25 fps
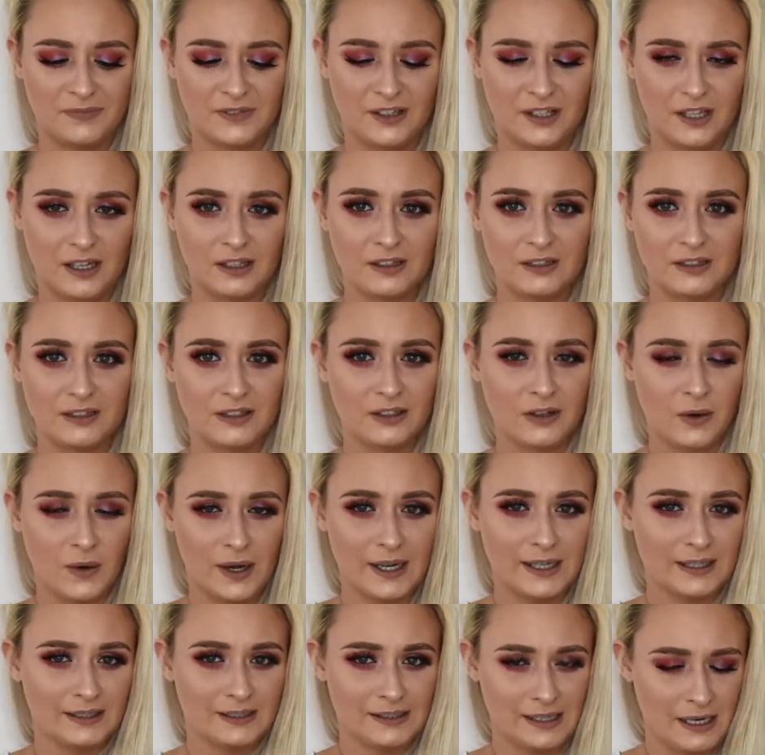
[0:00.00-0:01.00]
dug
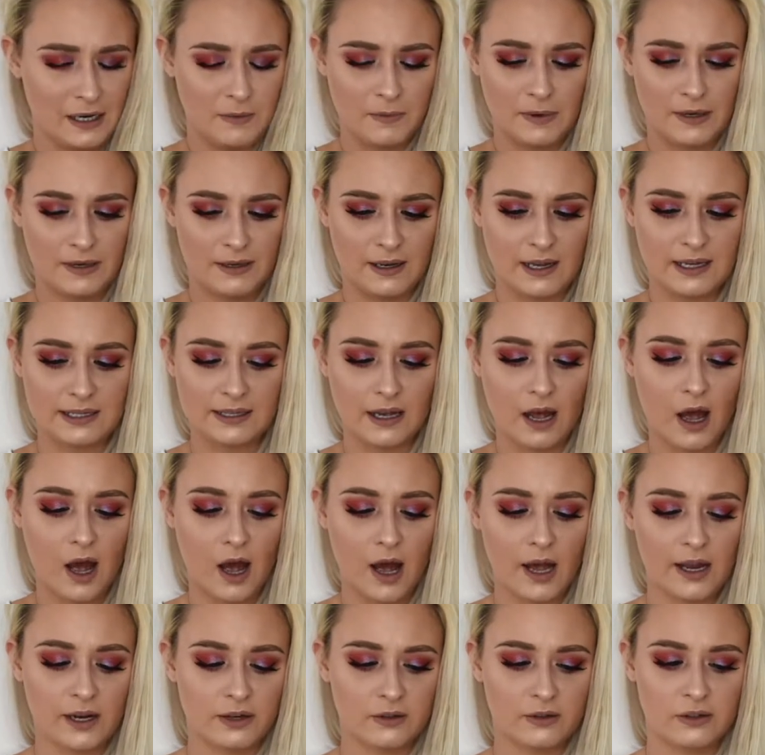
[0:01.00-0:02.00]
quite deep in this.
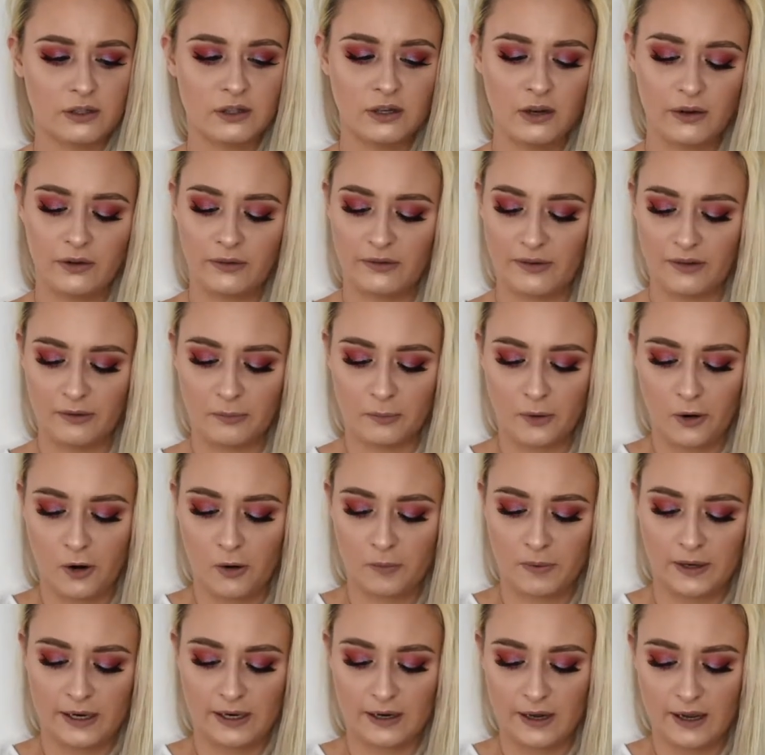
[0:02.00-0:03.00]
I use this
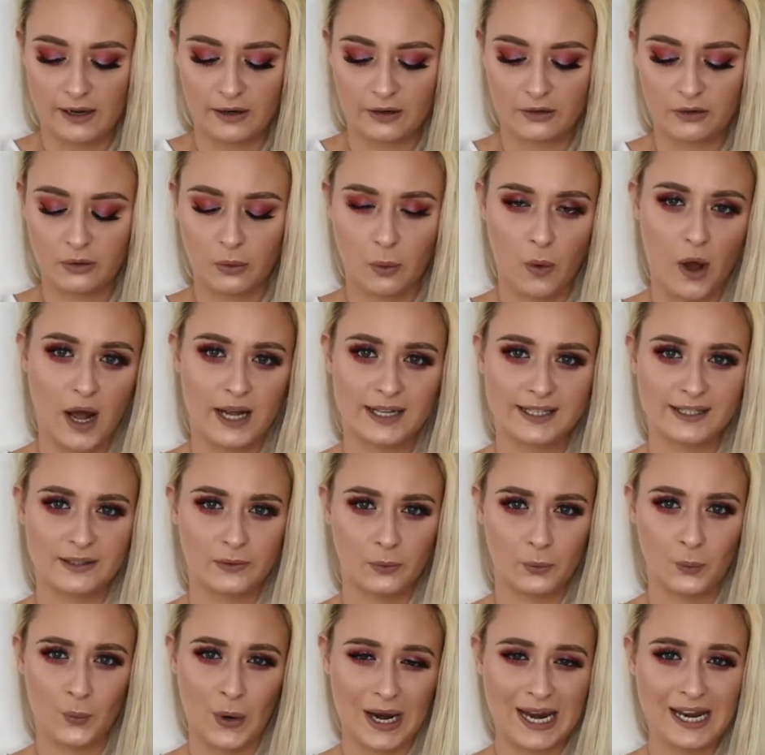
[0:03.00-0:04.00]
probably like twice
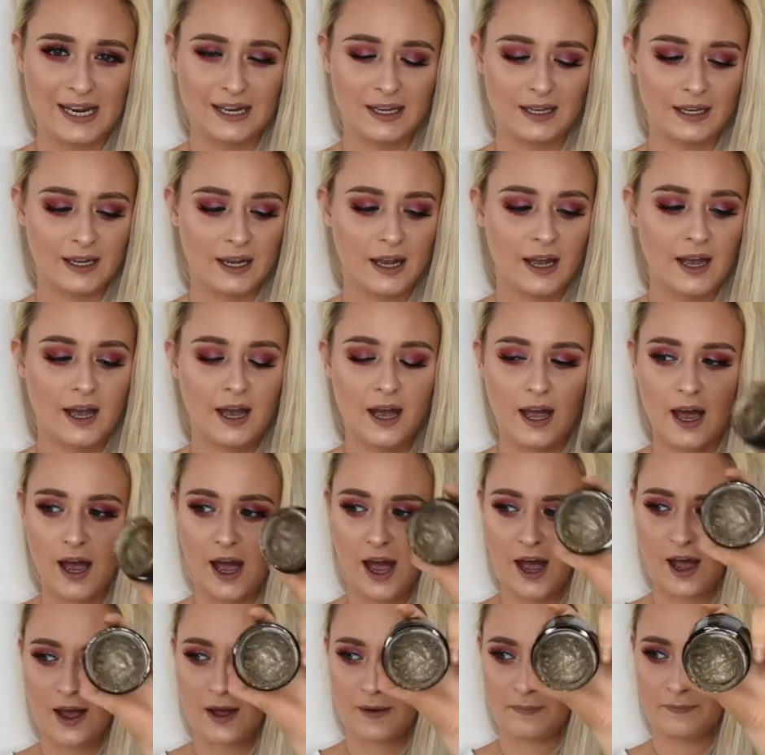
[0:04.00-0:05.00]
a week.
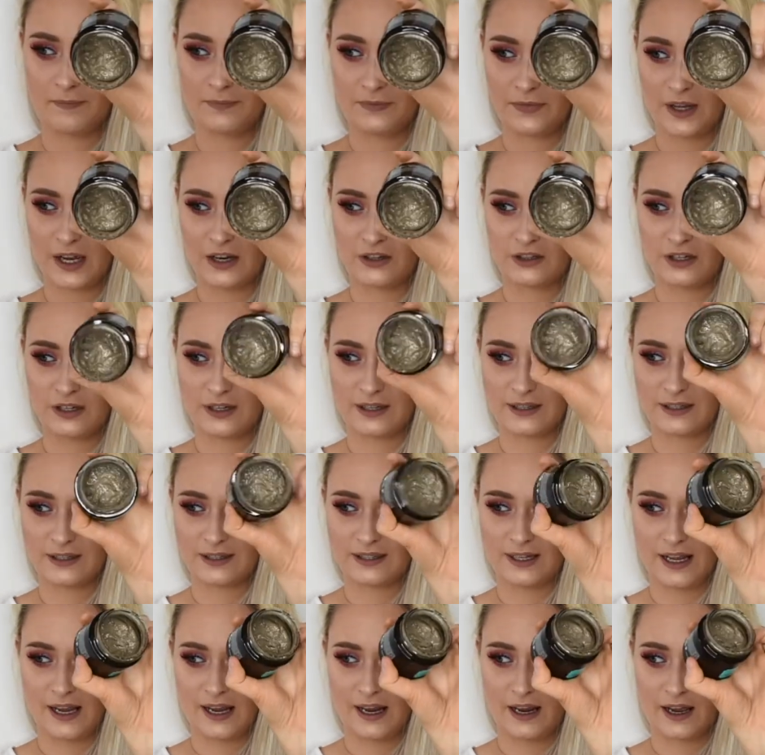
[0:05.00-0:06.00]
As you can
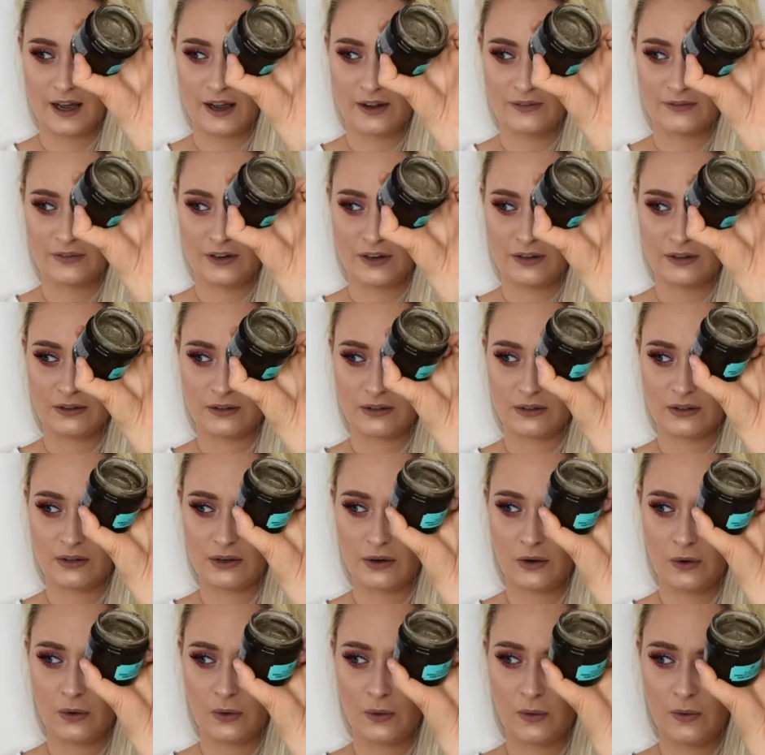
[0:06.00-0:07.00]
see, I've used
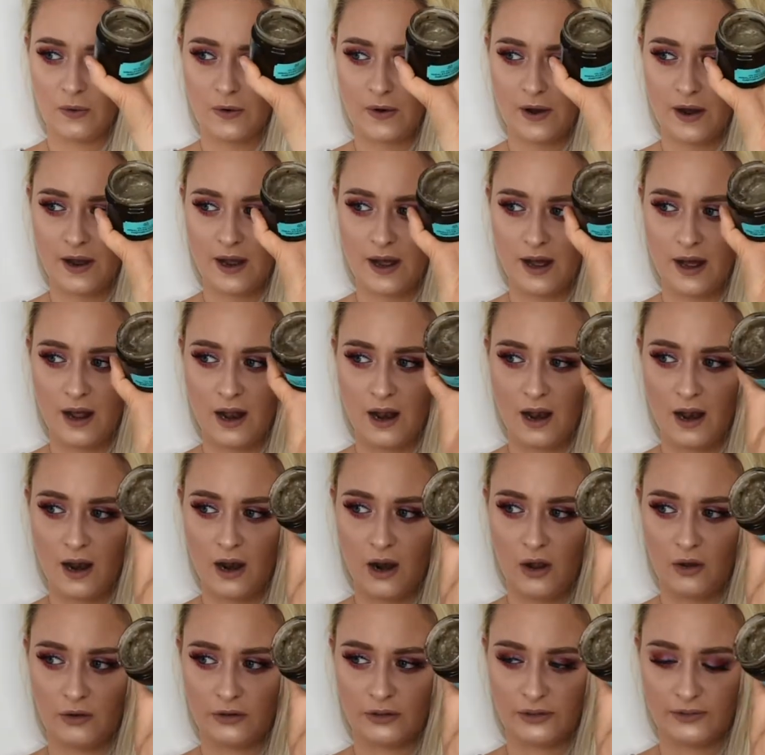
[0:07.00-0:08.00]
quite a
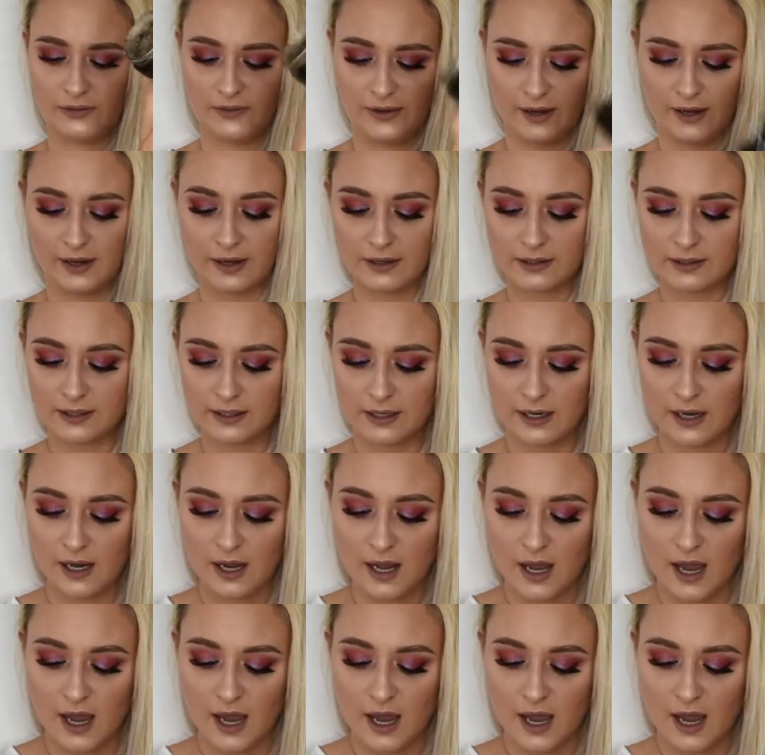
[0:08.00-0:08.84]
lot of it.